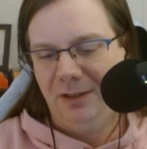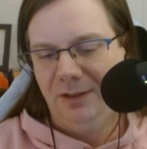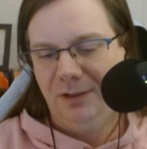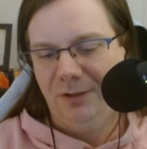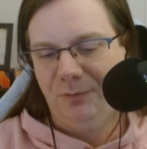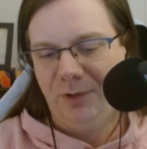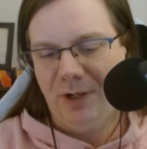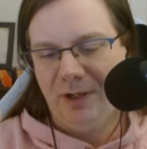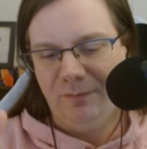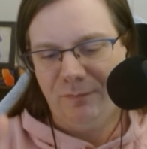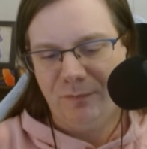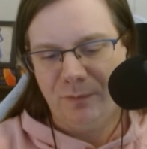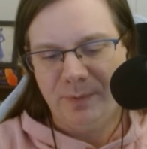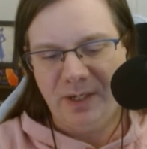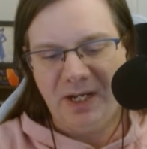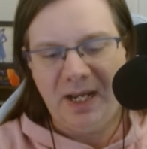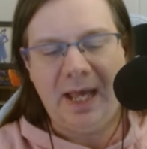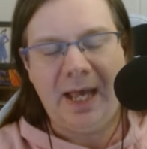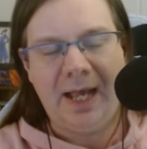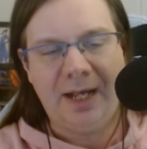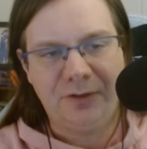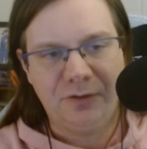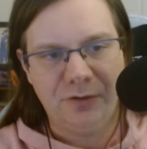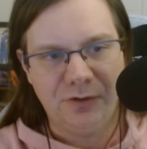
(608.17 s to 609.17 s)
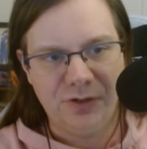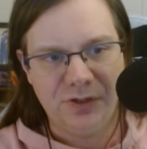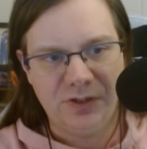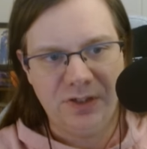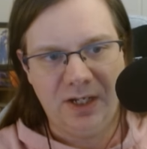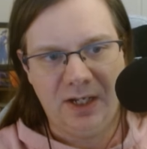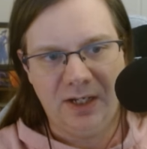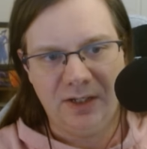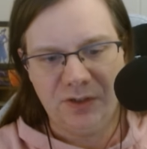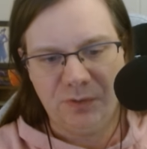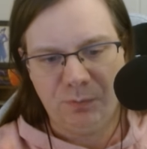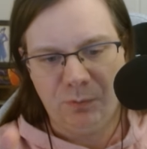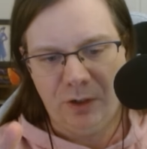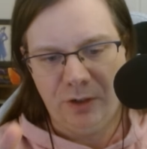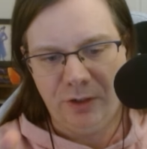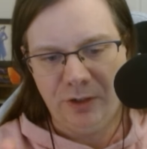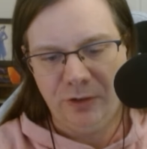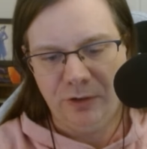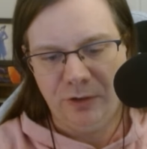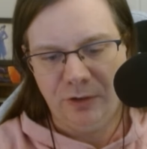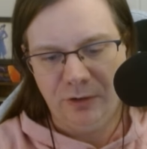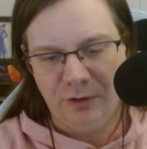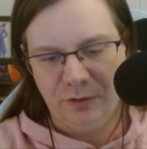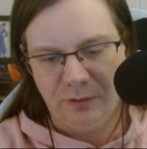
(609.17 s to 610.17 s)
right? From an actor stance where
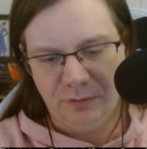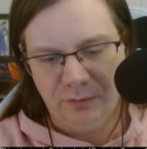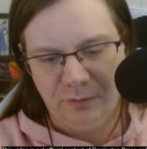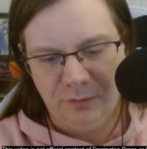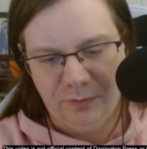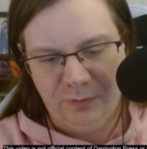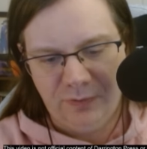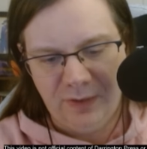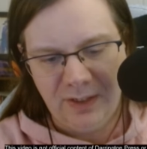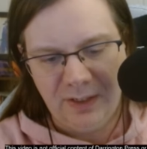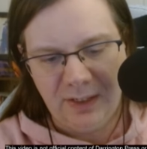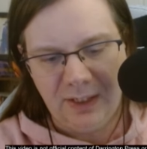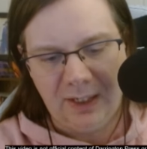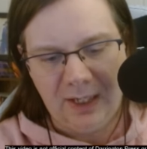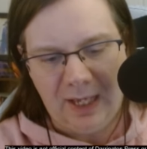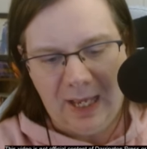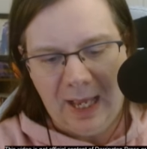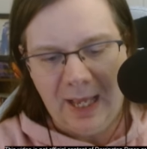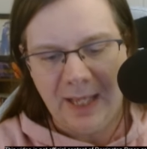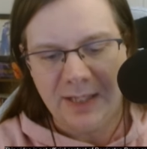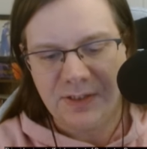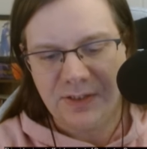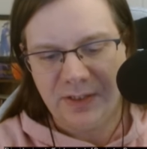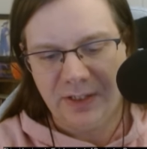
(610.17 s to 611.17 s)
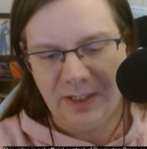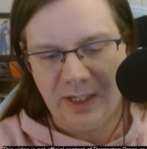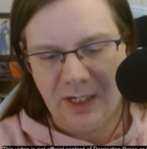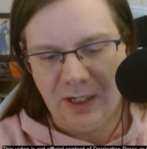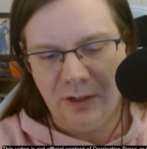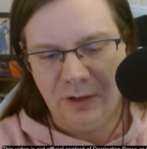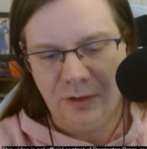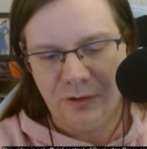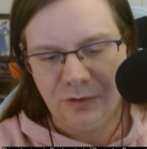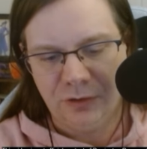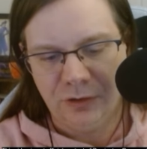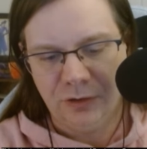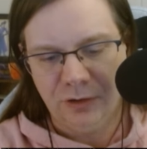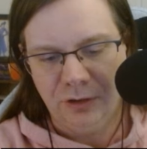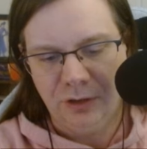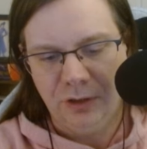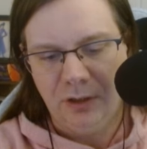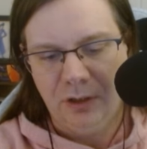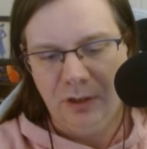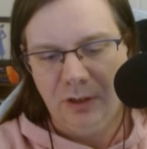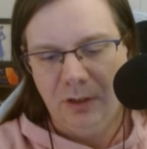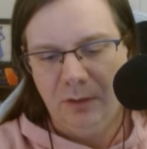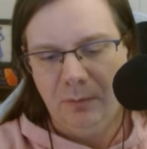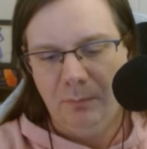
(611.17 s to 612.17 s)
you're thinking as the character
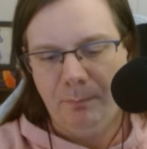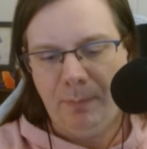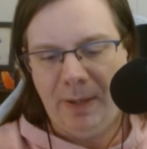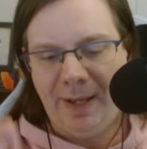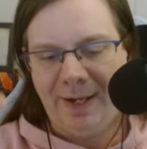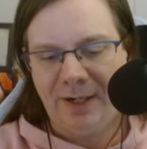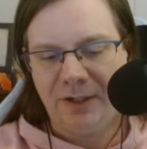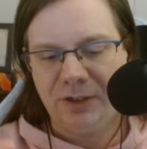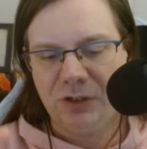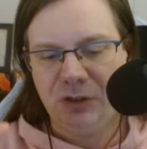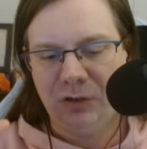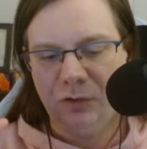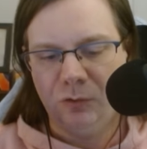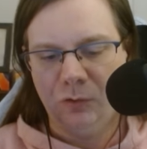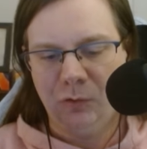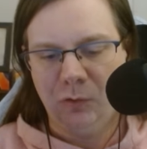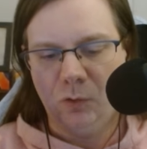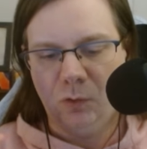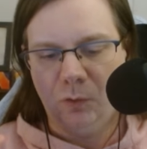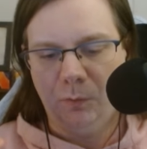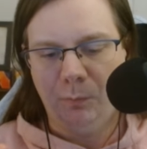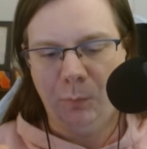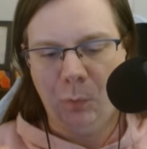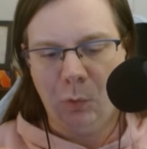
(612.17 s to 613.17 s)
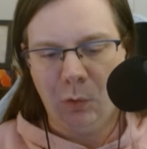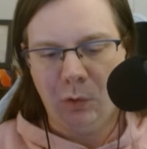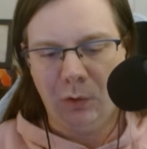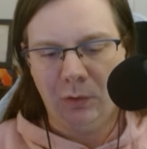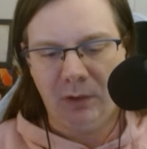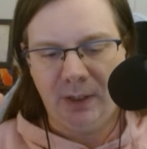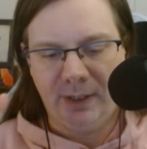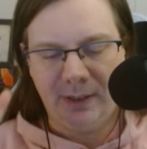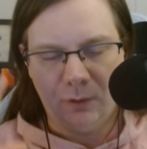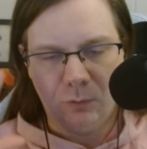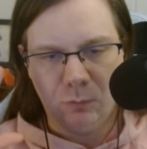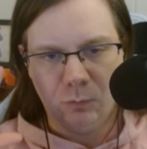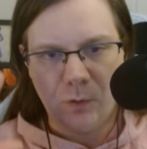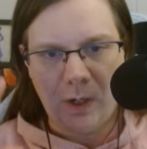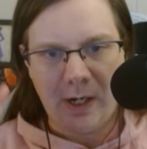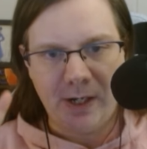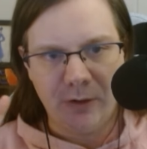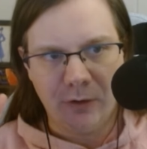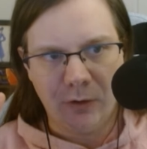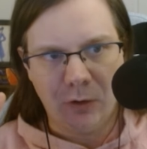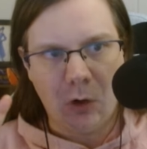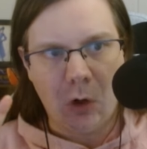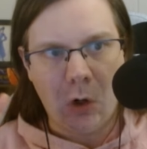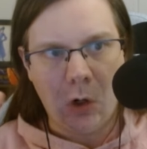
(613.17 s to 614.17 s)
back to more like a
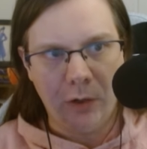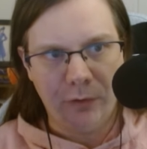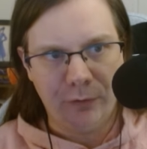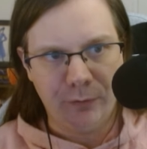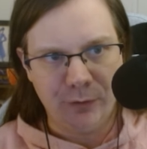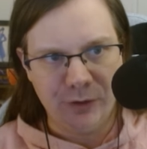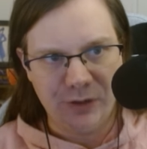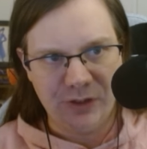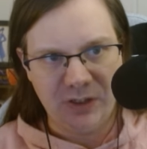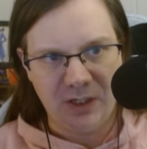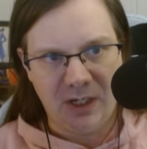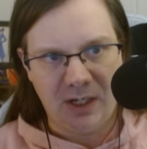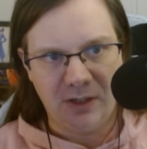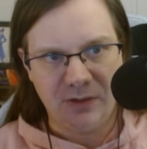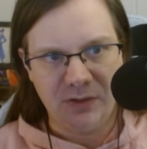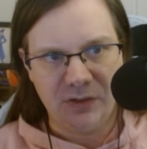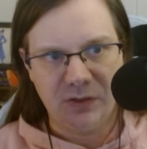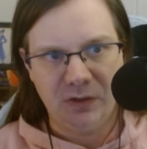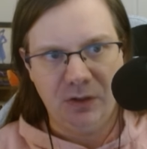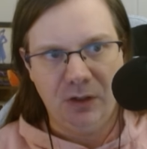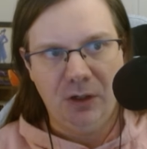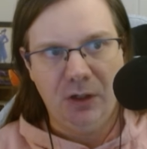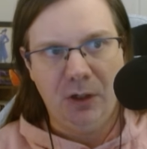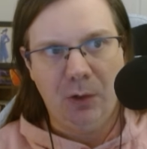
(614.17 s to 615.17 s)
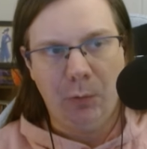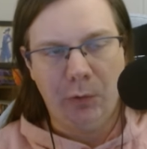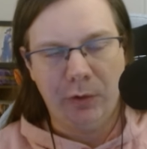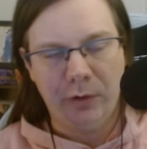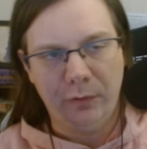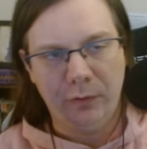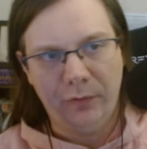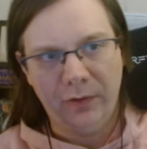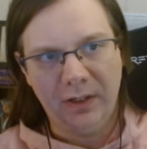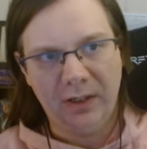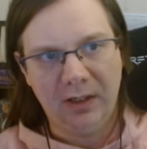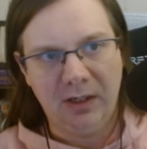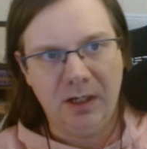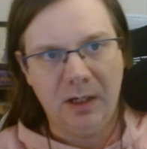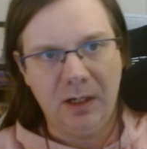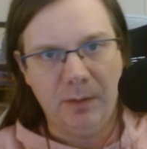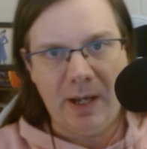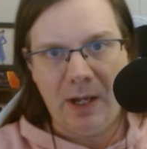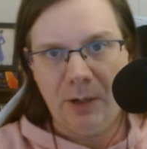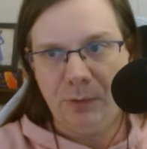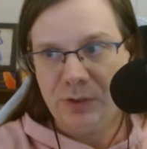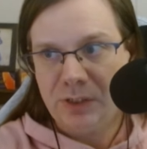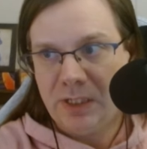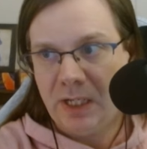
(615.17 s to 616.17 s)
writer-author stance where you're thinking
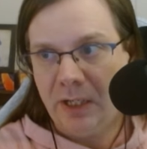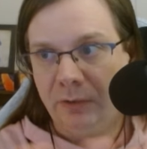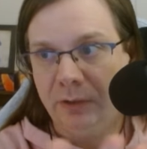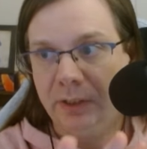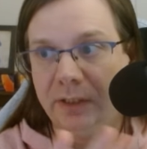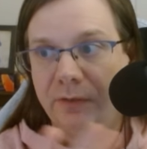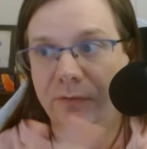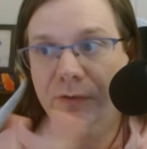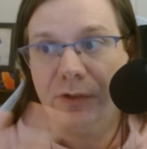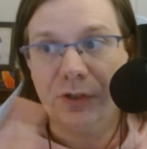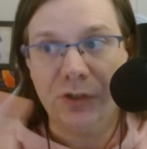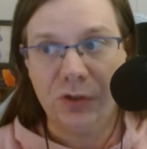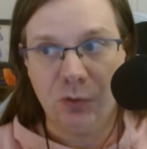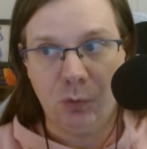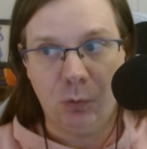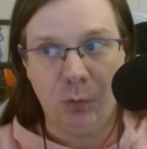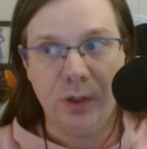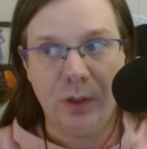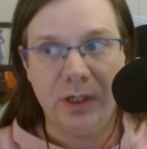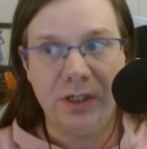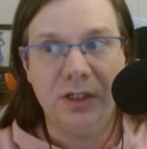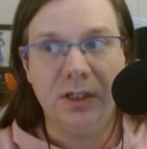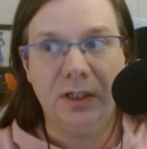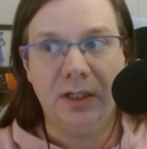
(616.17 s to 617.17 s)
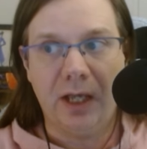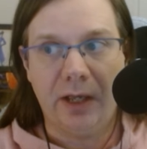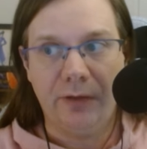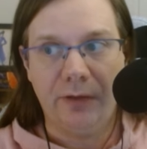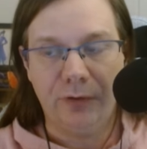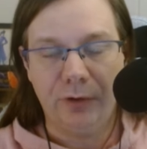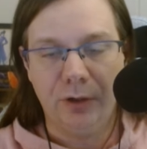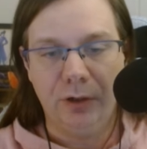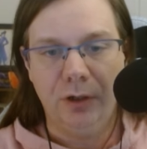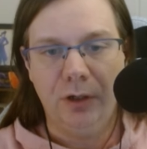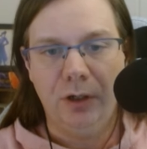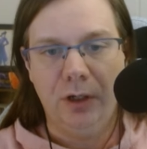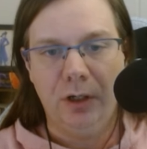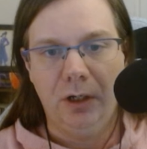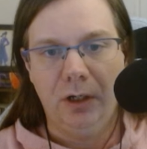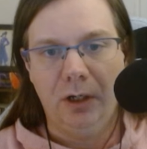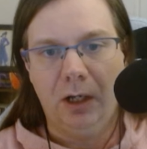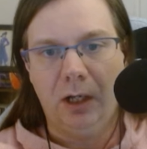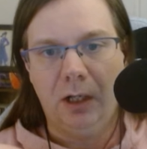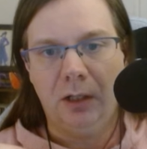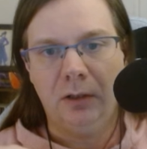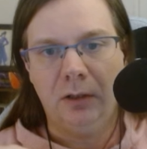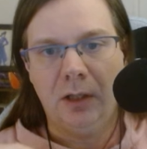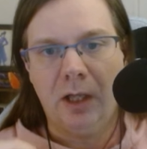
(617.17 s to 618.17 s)
about telling the story together.
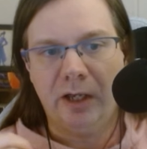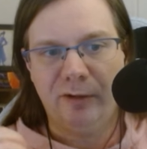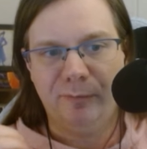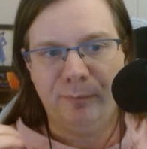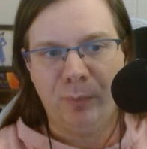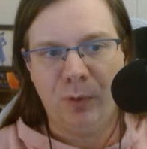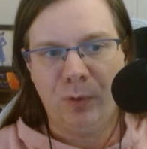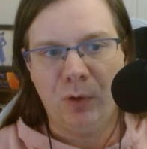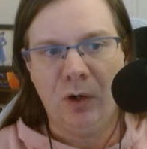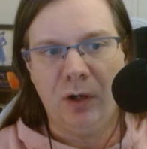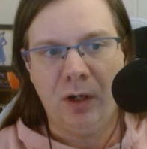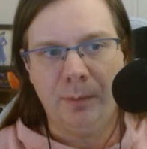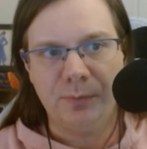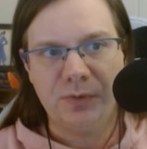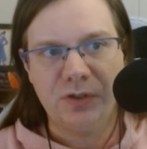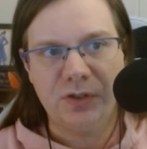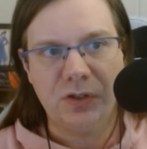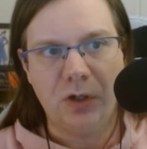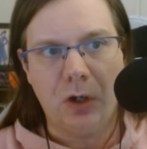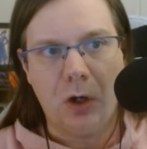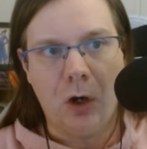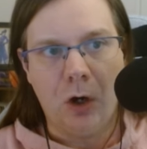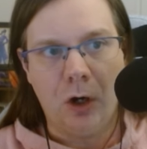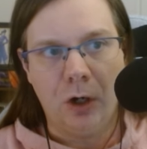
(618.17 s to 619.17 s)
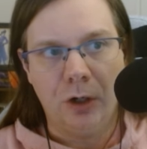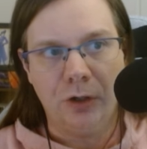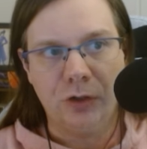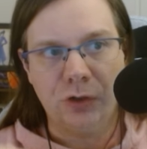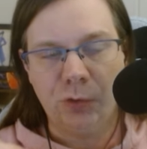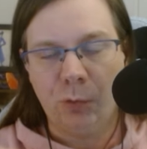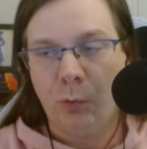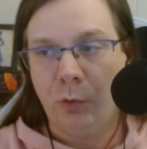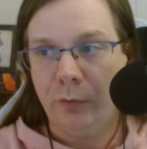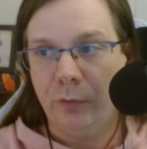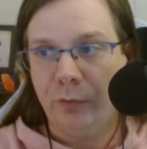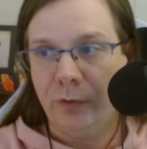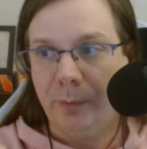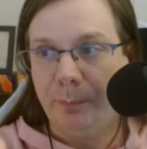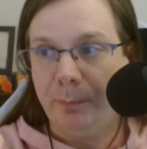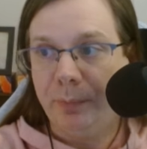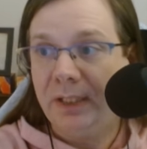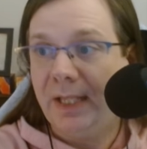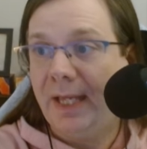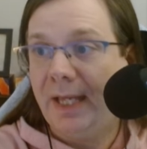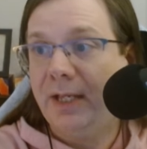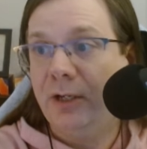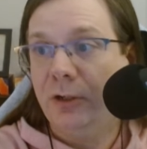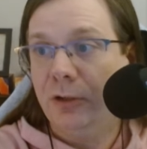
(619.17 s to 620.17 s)
A lot of prompts are toward the
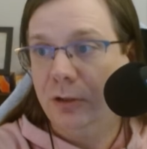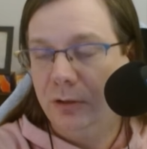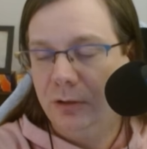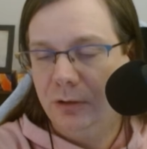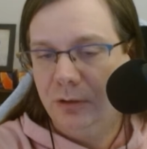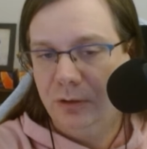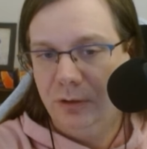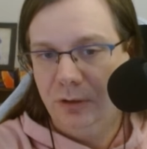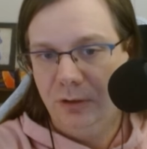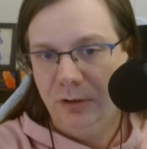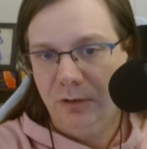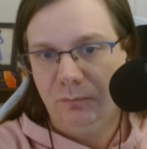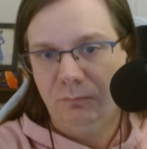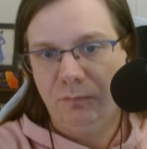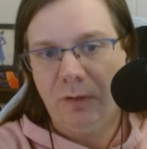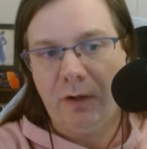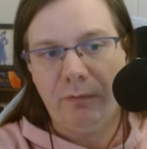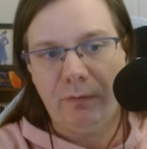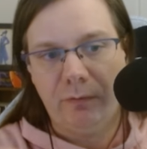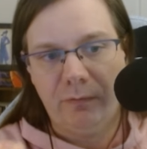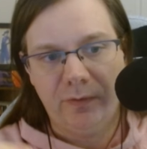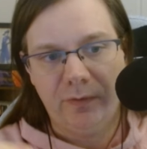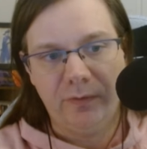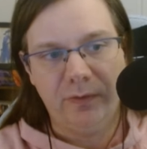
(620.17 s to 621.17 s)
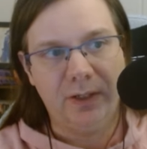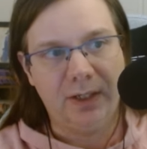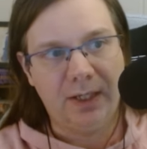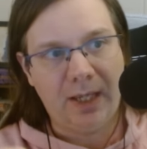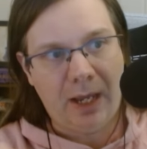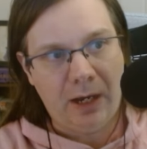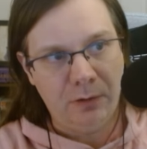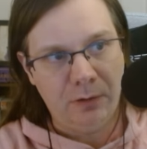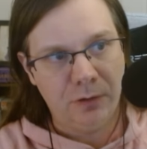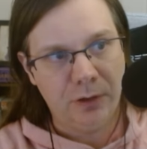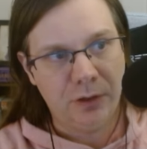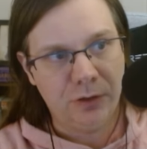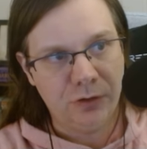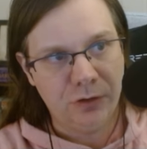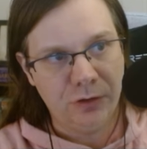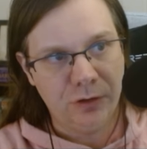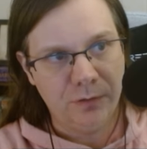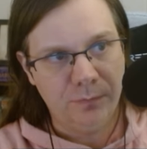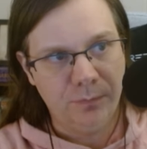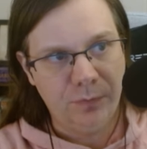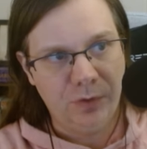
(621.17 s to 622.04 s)
player rather than the character,